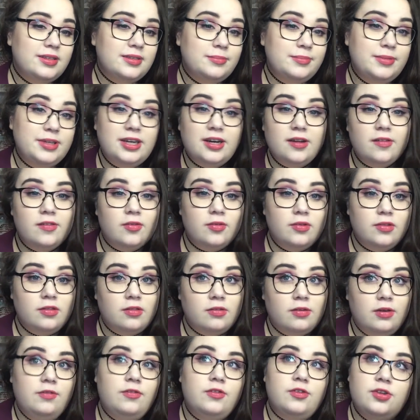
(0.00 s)
Because it was
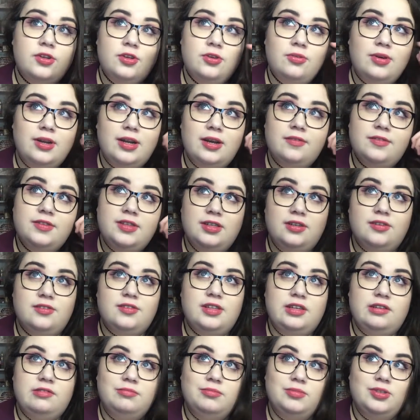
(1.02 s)
3 for 2, and obviously you're
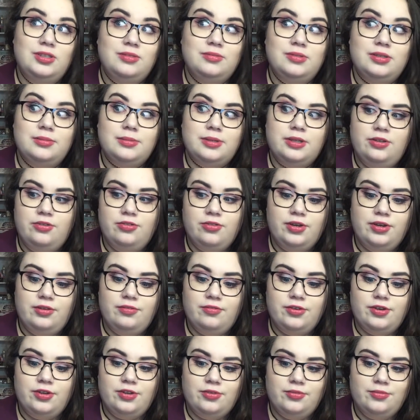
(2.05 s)
saving money when you buy 3
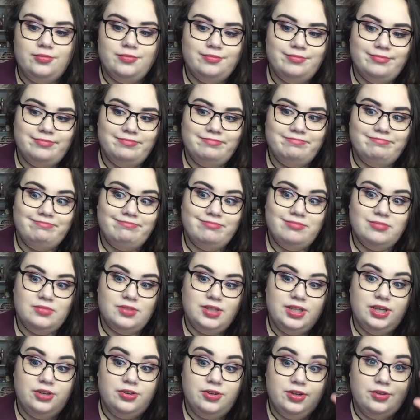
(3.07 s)
for 2
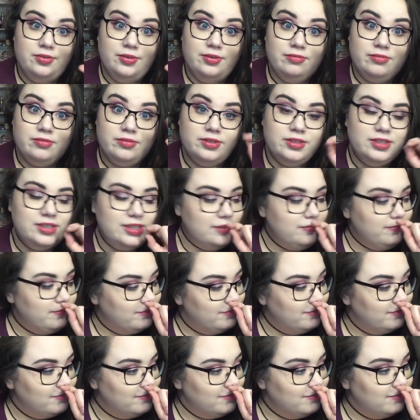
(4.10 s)
when you only go in for one thing,
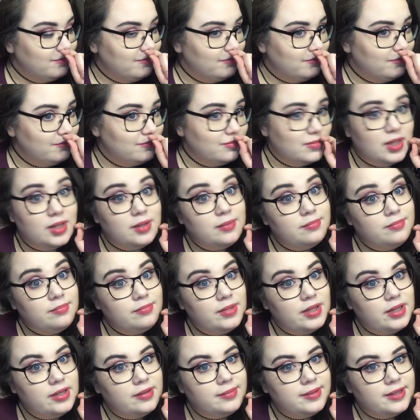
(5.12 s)

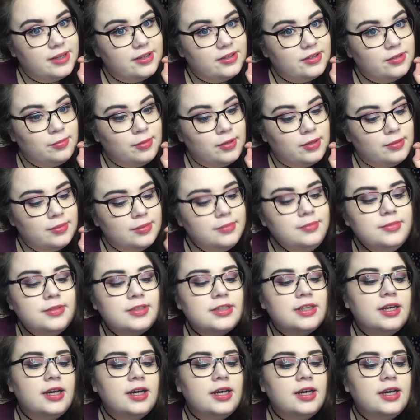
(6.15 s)
big bad of a problem.